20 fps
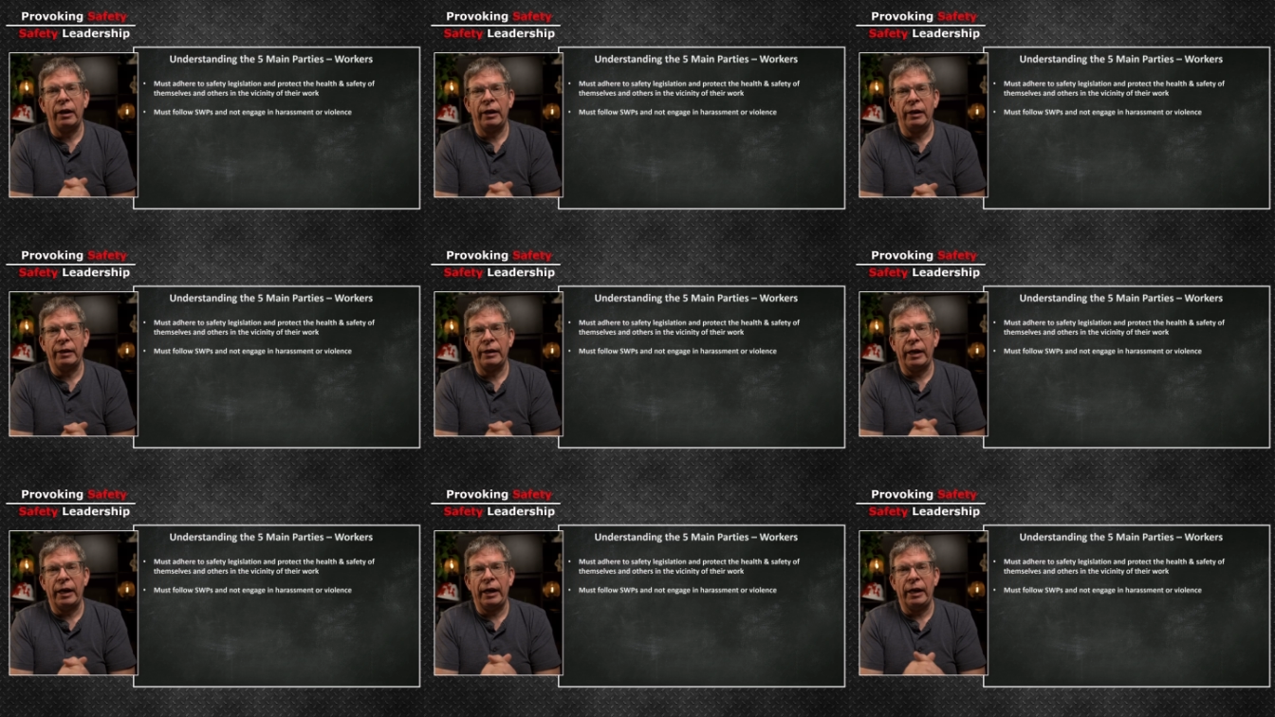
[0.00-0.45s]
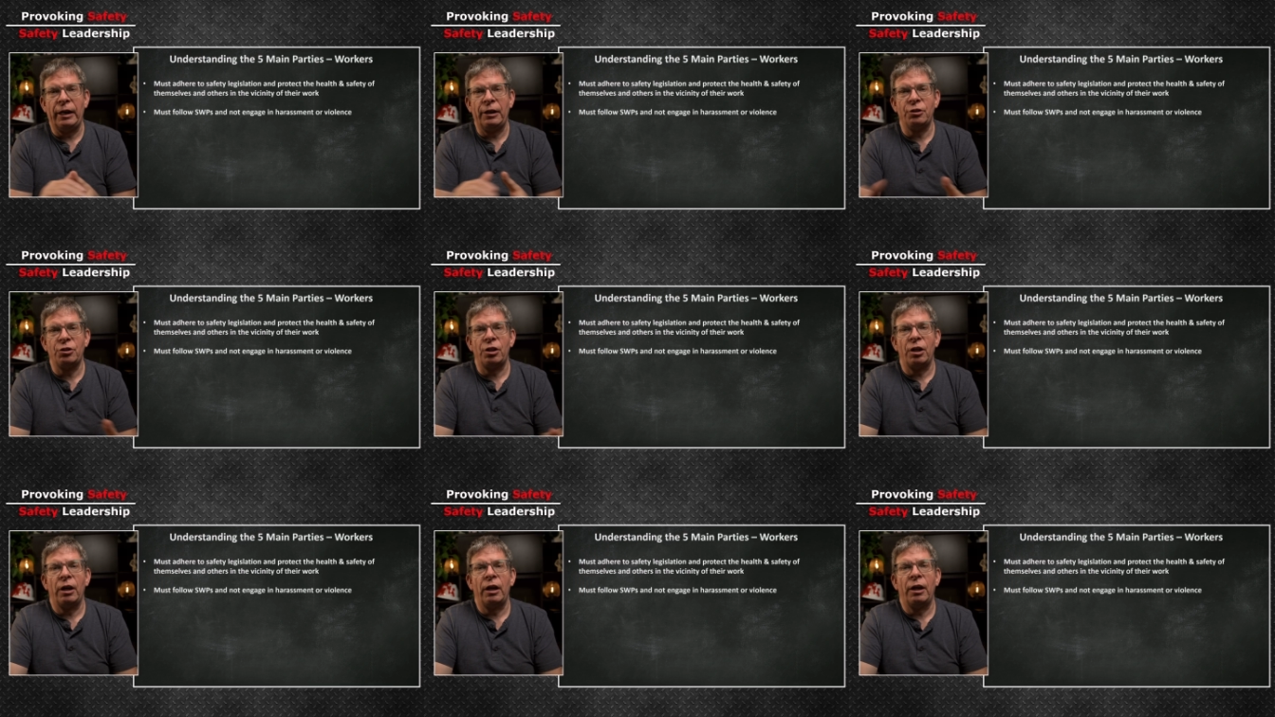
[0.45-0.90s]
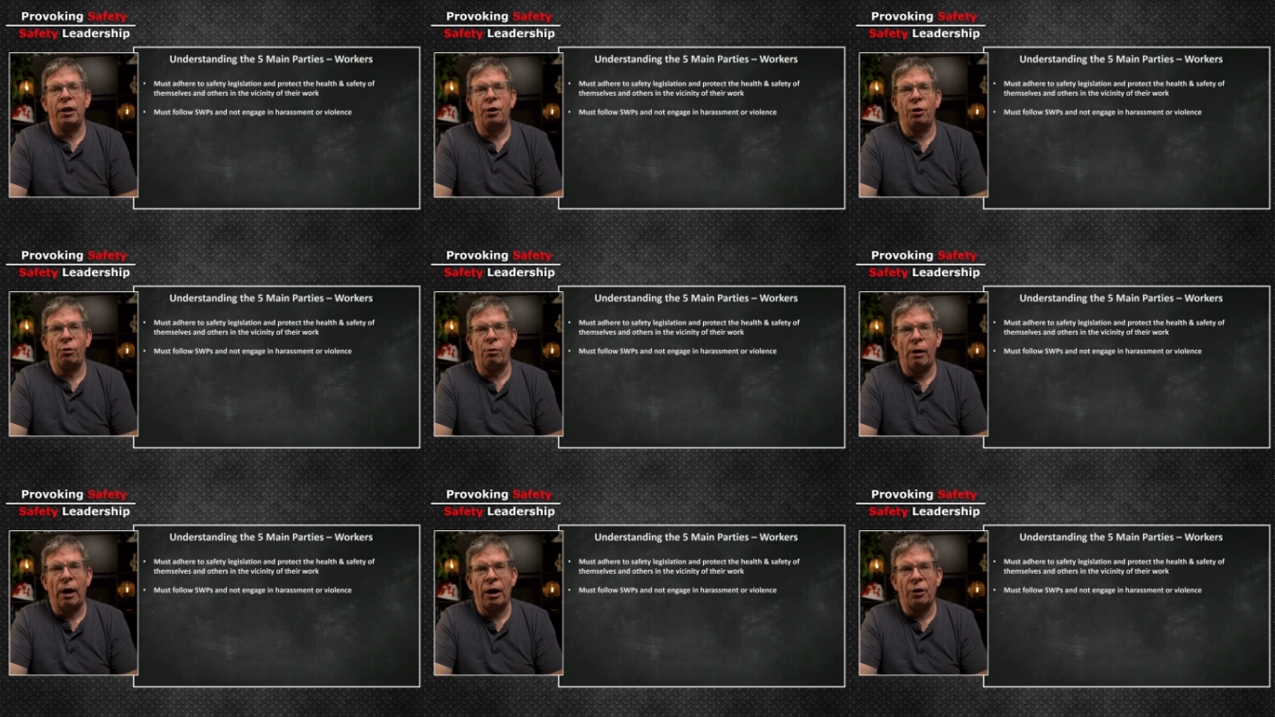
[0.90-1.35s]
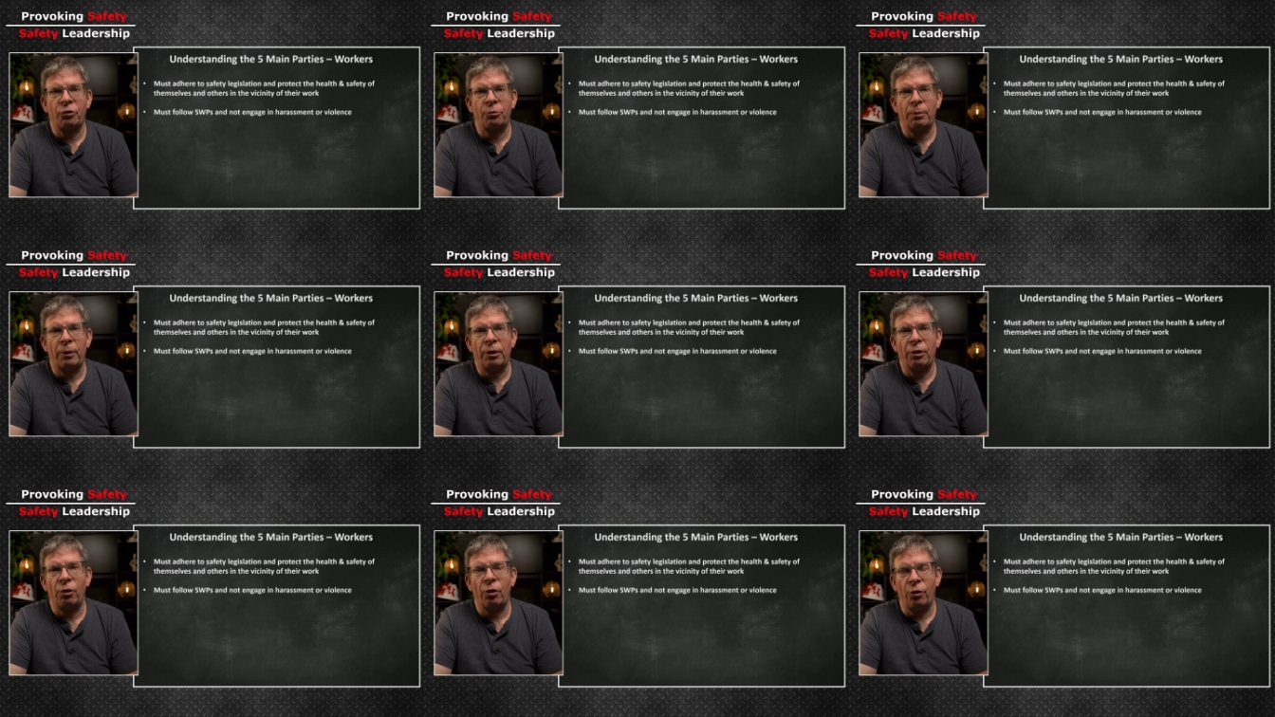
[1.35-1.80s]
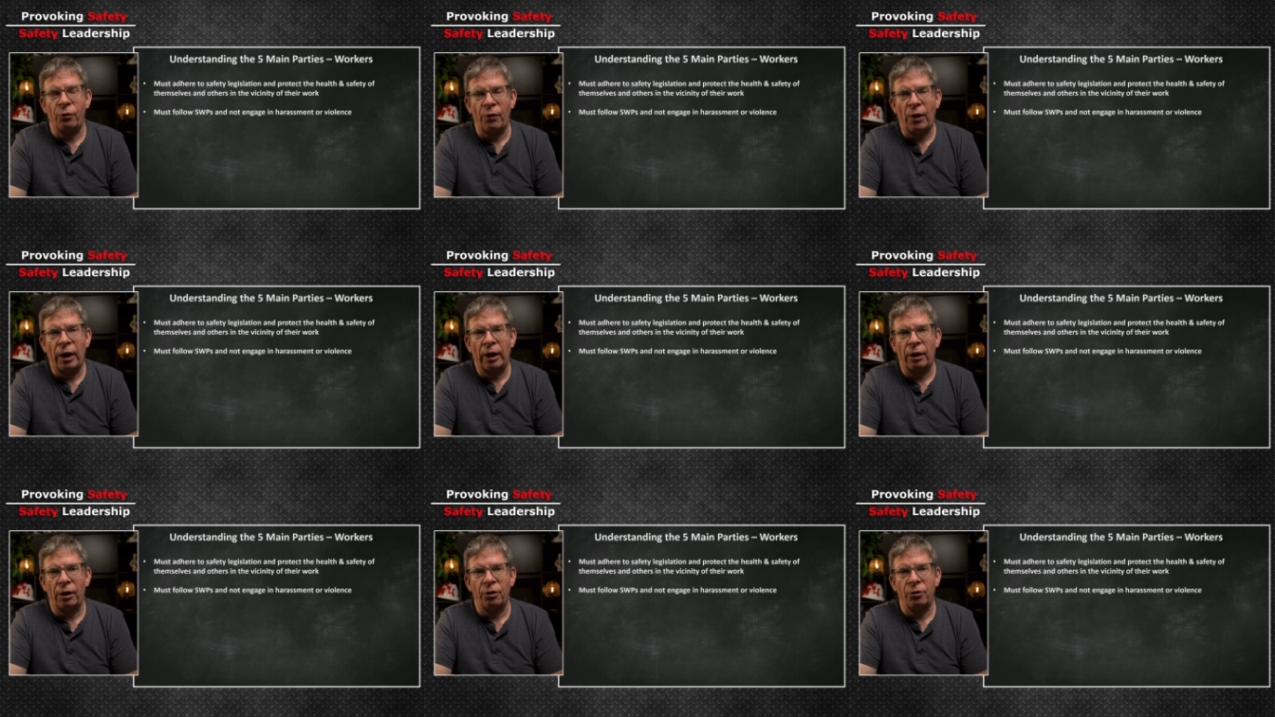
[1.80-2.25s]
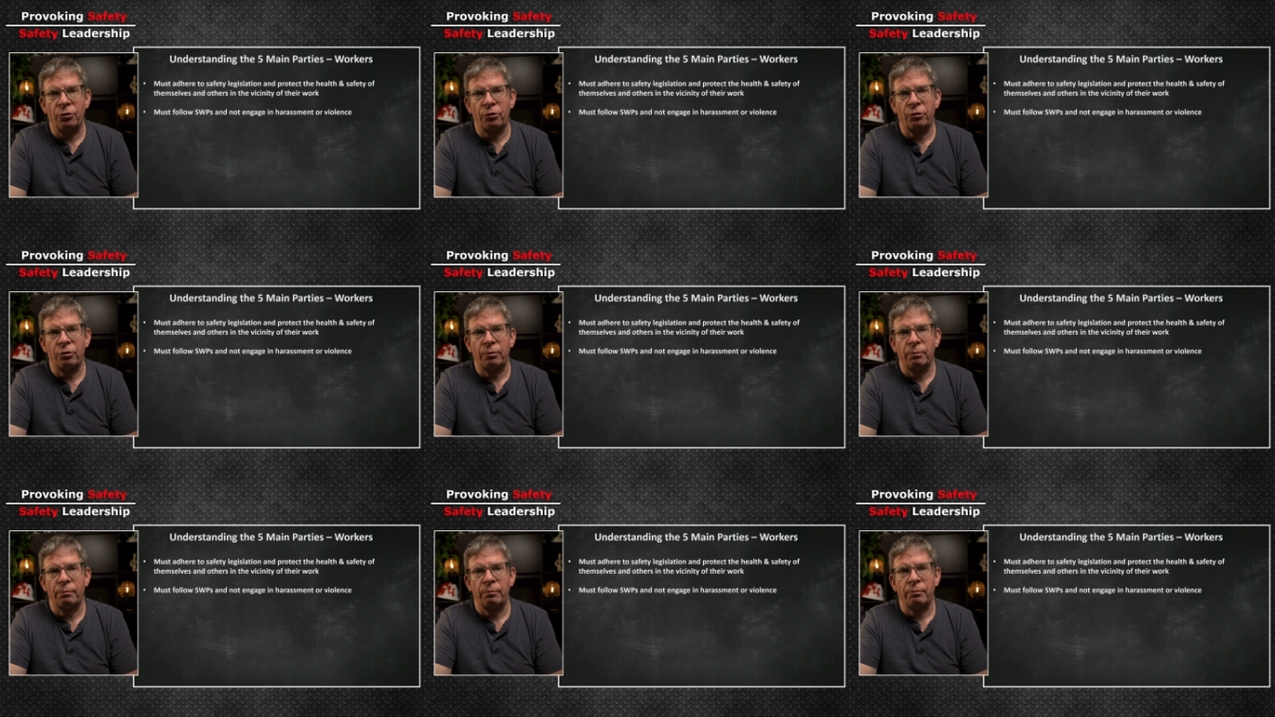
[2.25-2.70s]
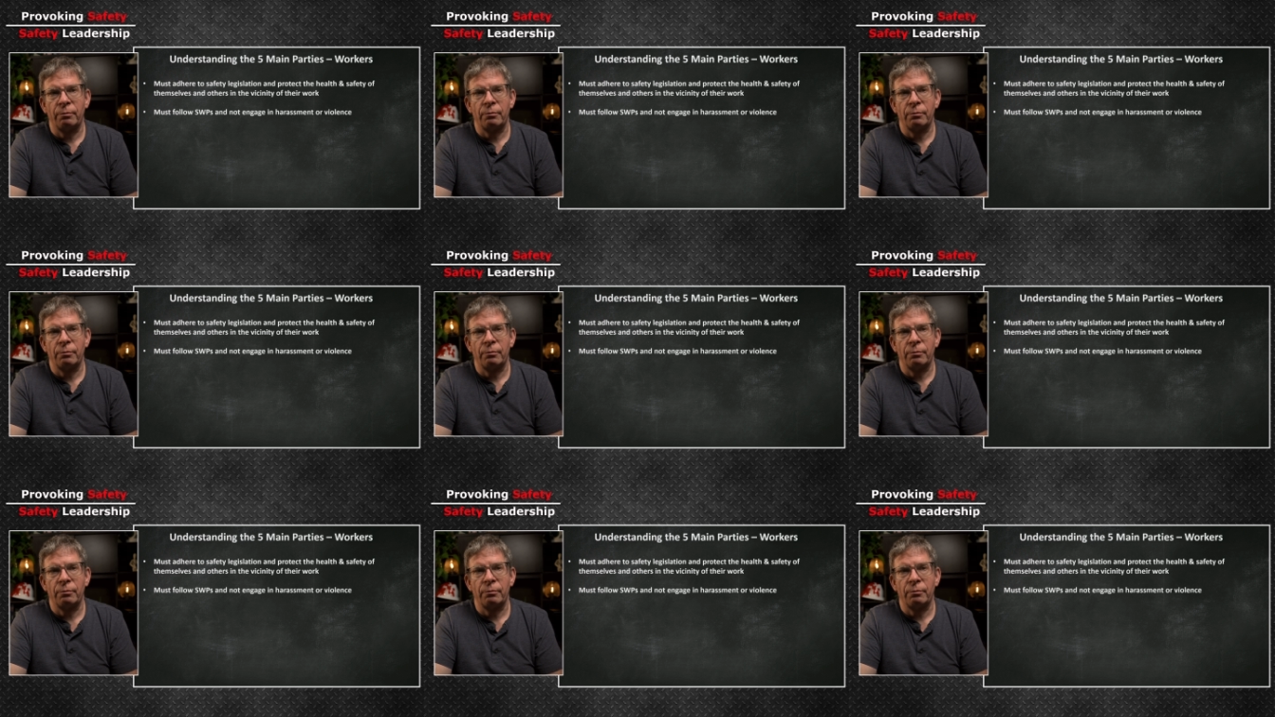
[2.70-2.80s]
engage in harassment or violence.